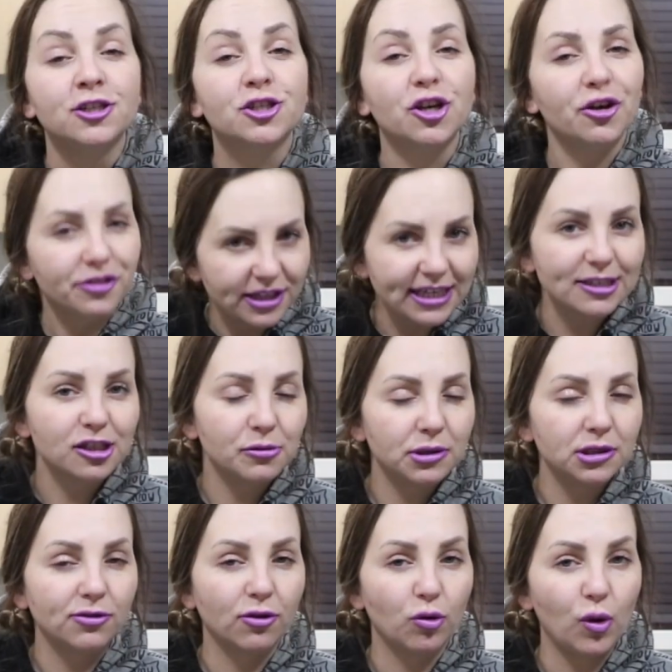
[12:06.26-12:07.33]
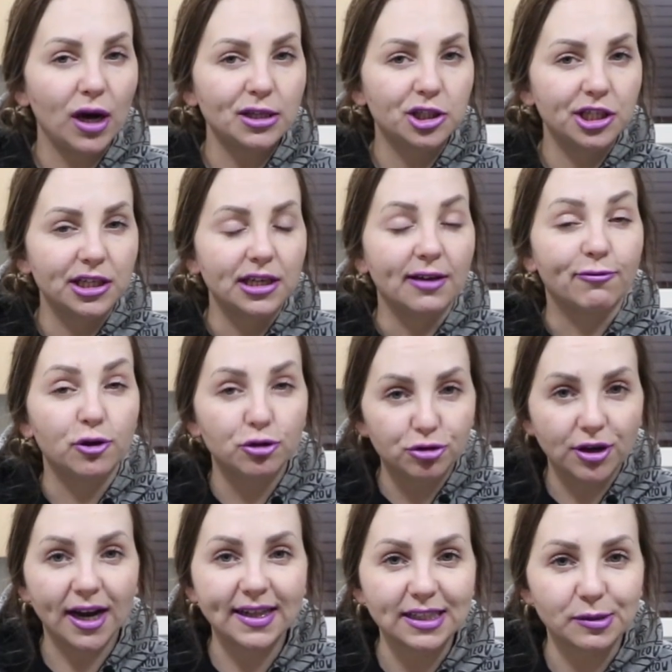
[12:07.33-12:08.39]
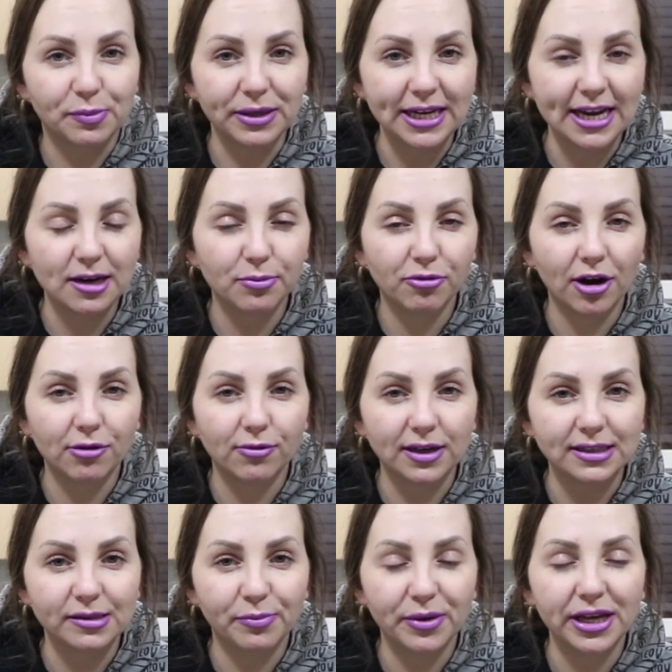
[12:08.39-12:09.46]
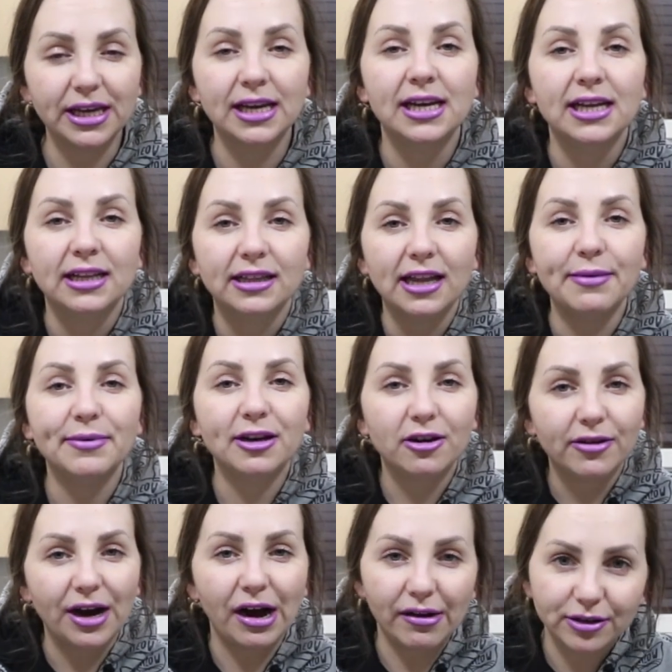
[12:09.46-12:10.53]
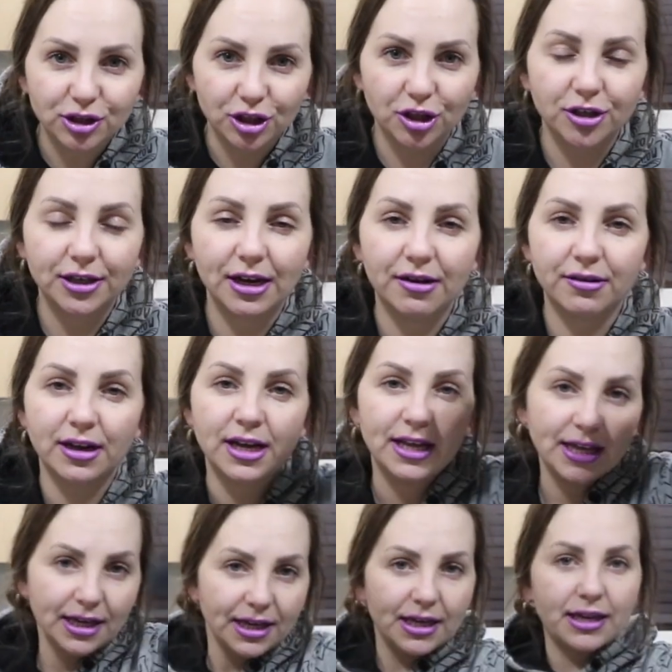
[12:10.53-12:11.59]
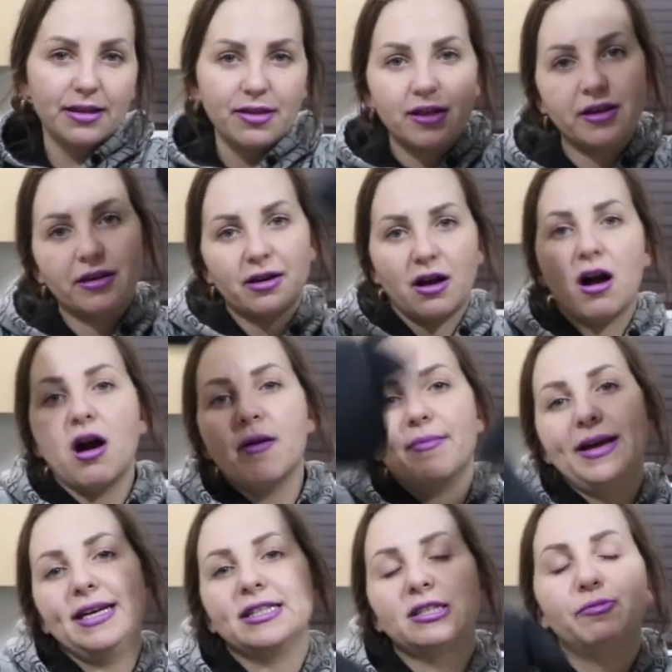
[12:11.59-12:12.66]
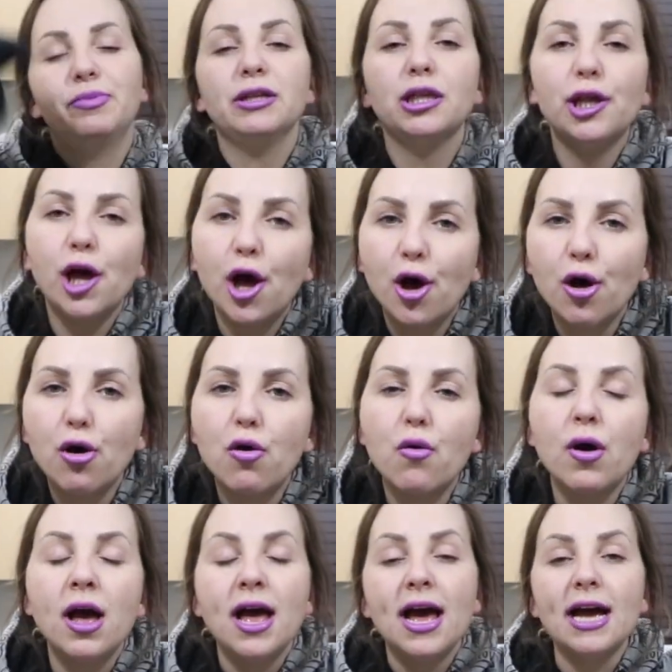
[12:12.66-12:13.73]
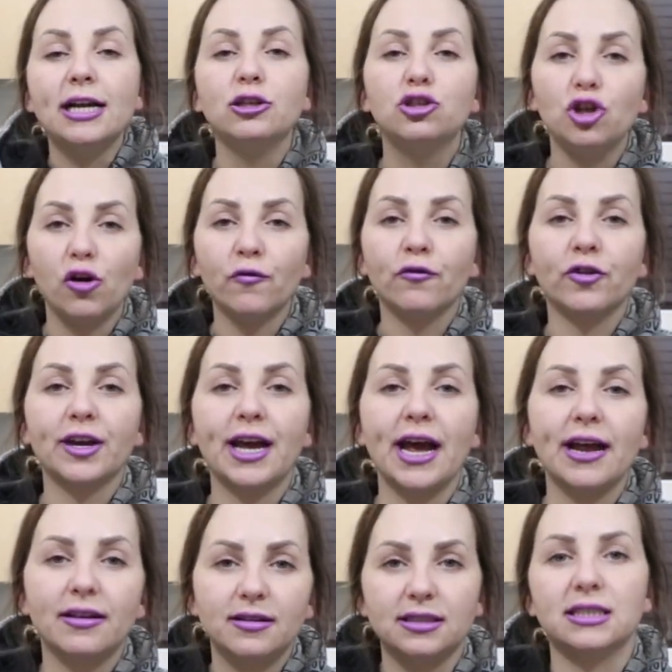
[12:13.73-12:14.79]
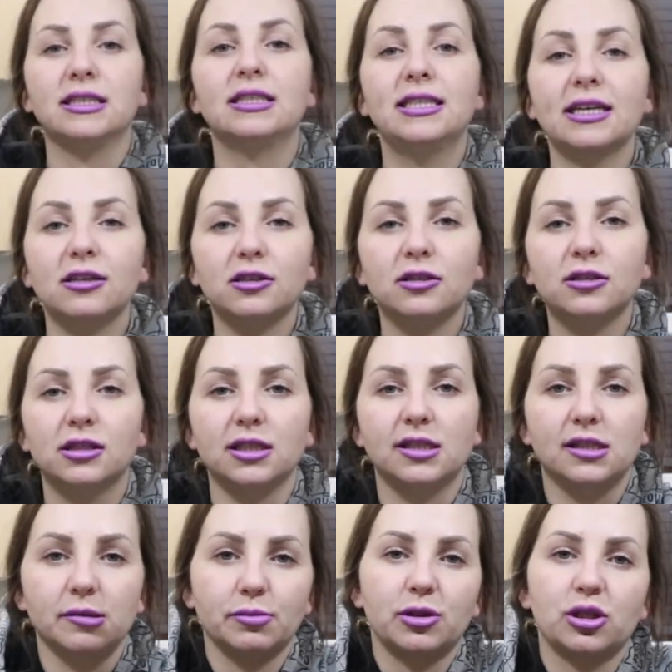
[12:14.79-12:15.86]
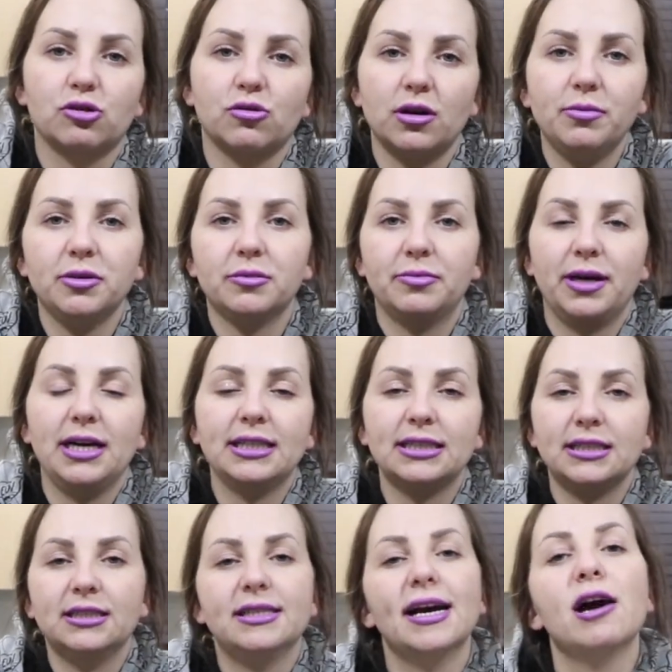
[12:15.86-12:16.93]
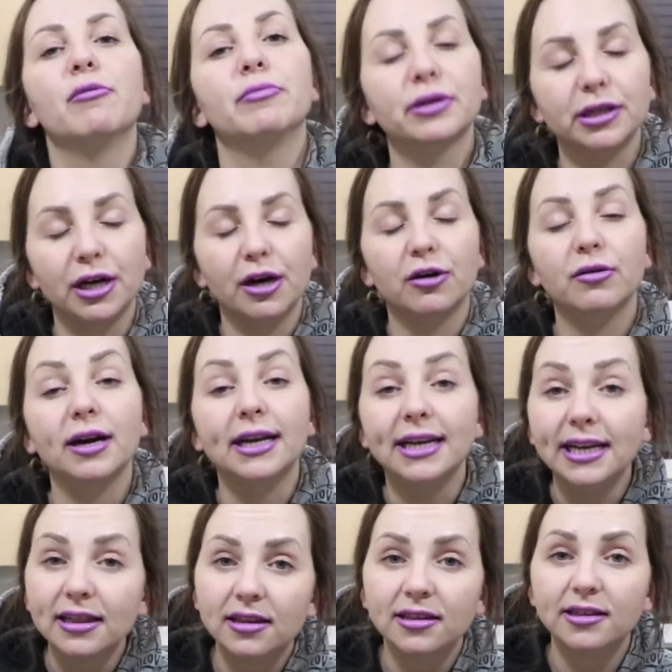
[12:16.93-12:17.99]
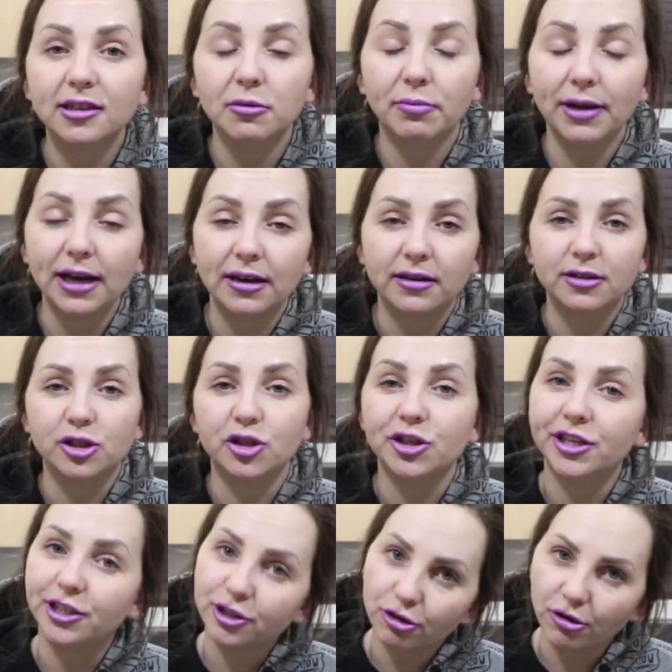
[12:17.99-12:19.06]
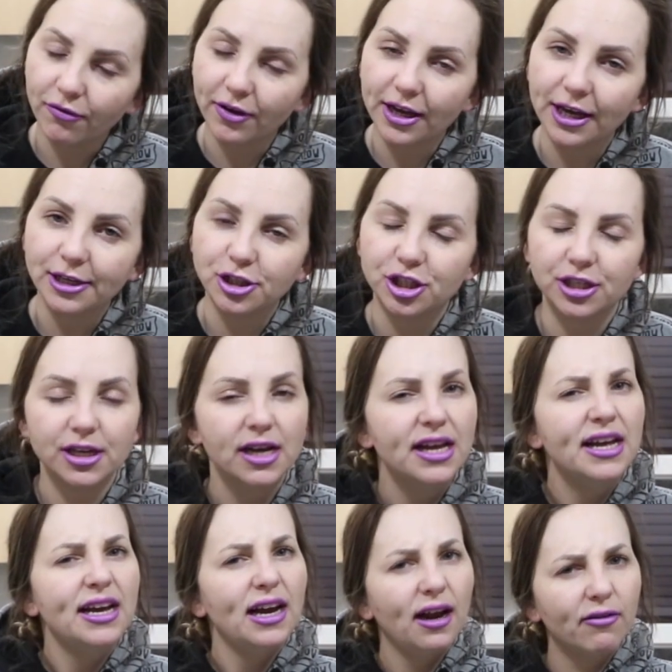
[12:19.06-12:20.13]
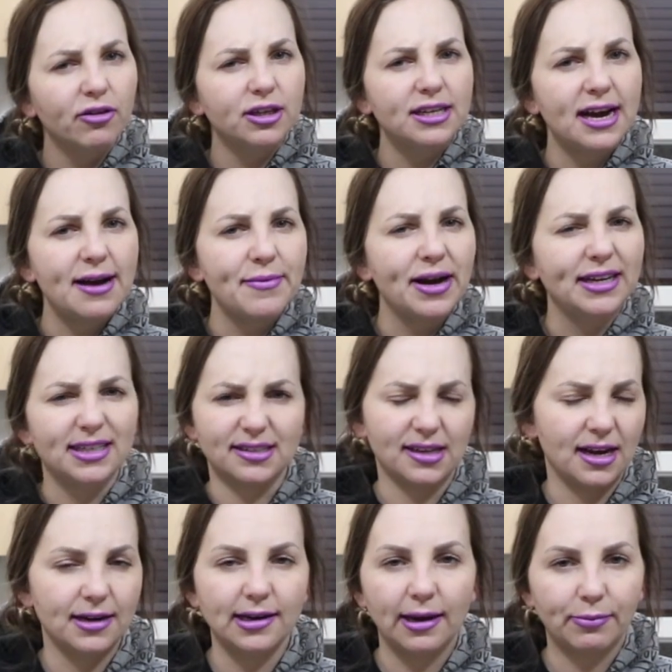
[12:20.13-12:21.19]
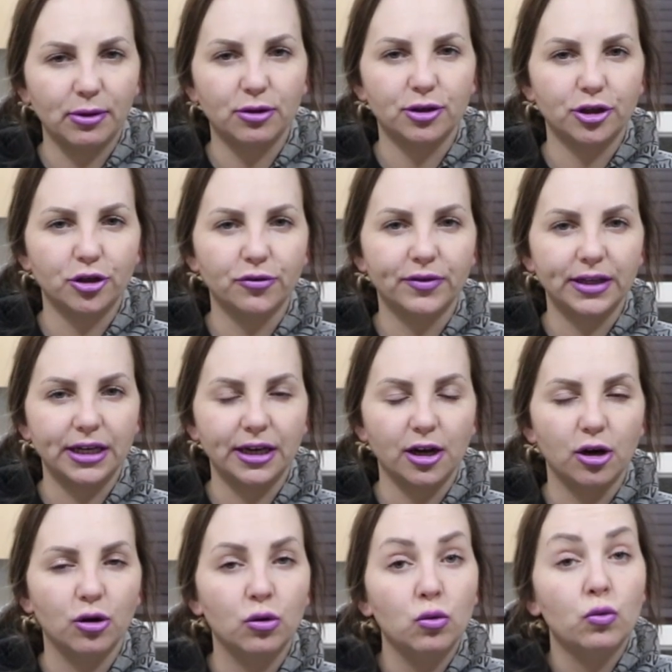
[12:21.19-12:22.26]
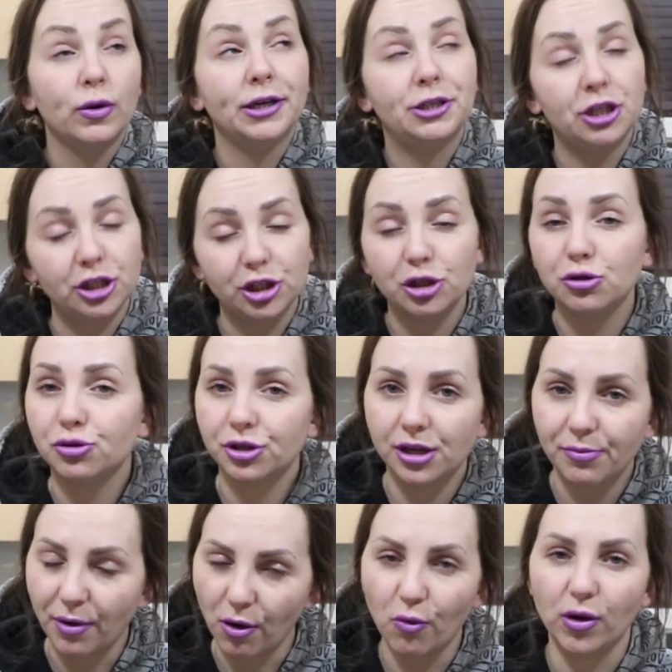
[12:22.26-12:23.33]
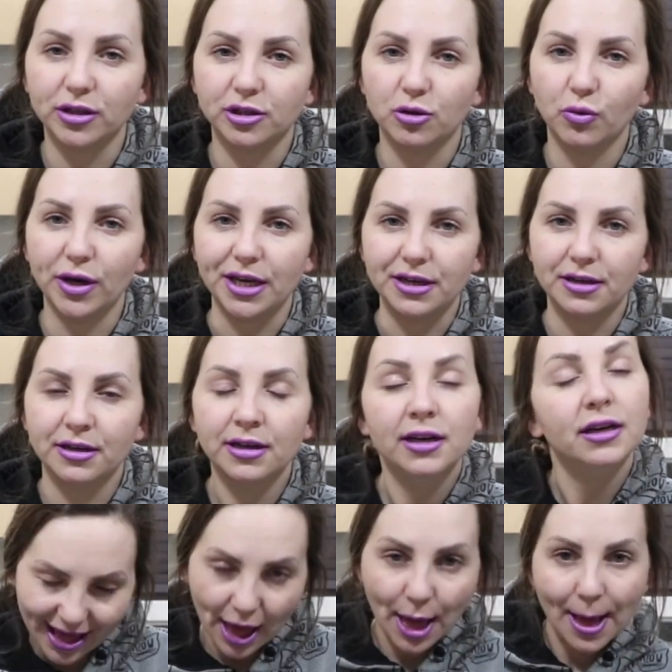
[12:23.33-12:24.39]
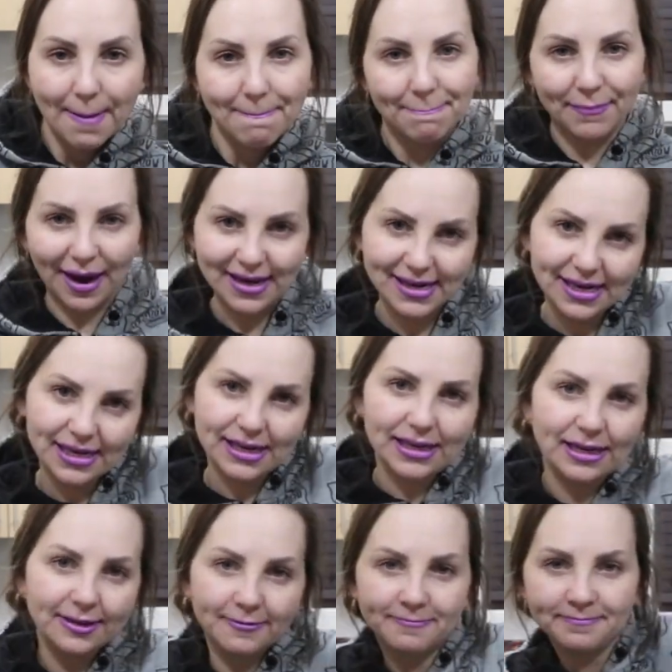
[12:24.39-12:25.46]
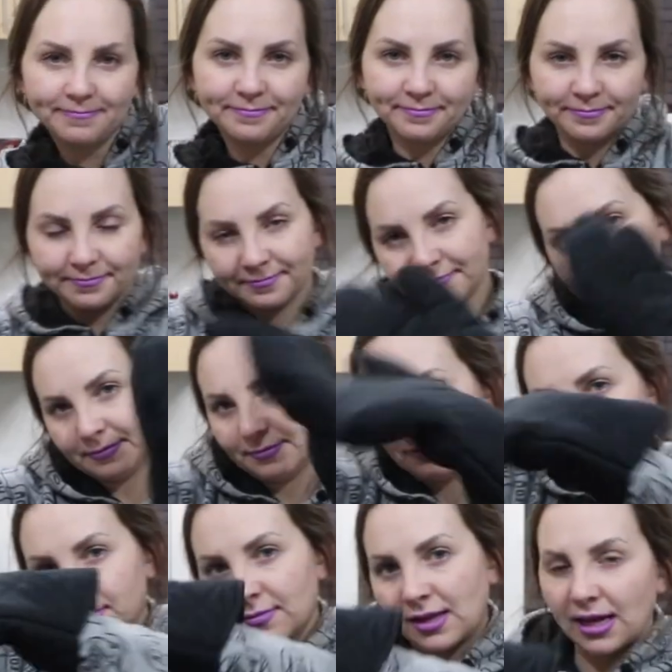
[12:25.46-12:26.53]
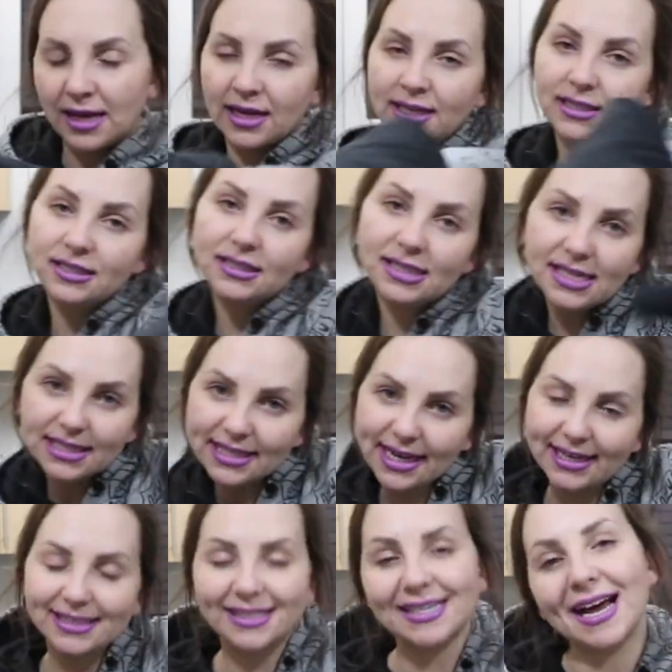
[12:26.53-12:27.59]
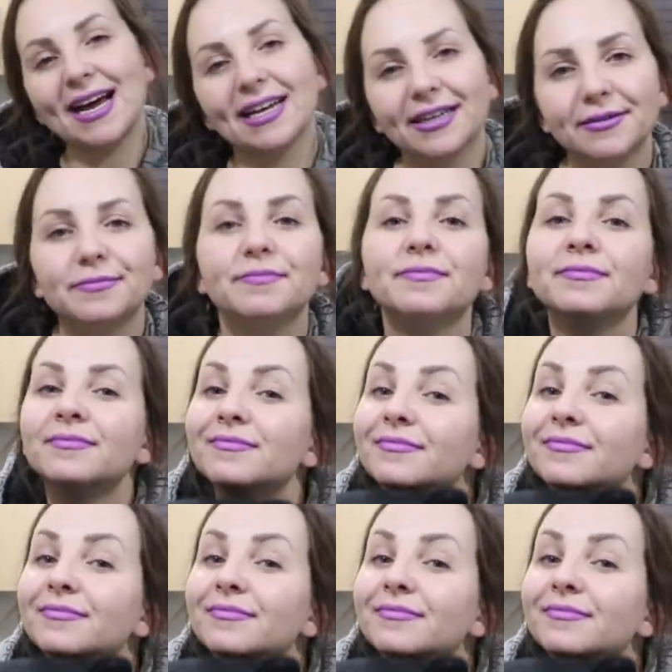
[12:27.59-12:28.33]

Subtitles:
So thanks so much for watching. If you try this banana bread recipe, let me know how it turned out in the comments below. And don't forget to tickle the subscribe button down below and hit the little bell so you get a notification every time I decide to upload a new video, which is usually about once a week. Bye. See you next time.